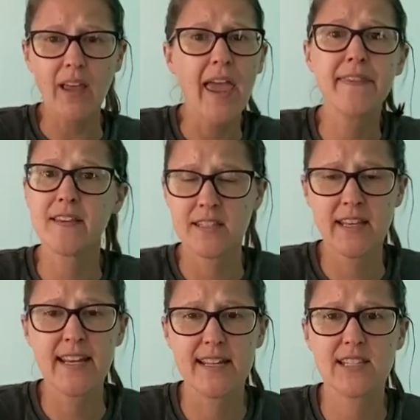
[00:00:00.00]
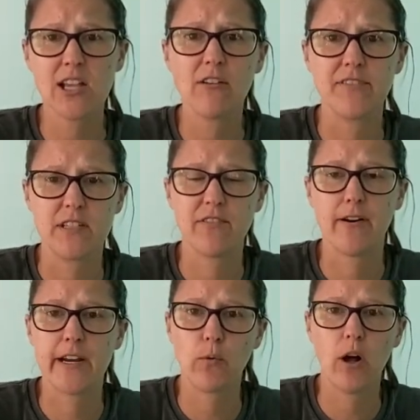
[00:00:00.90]
and the city itself is
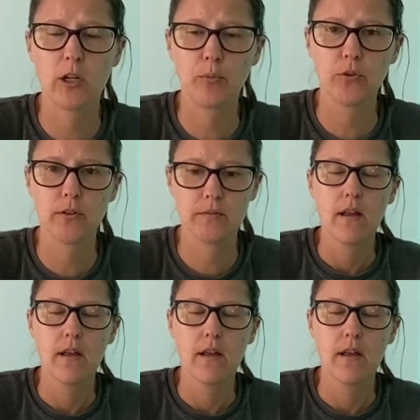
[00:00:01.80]
very walkable.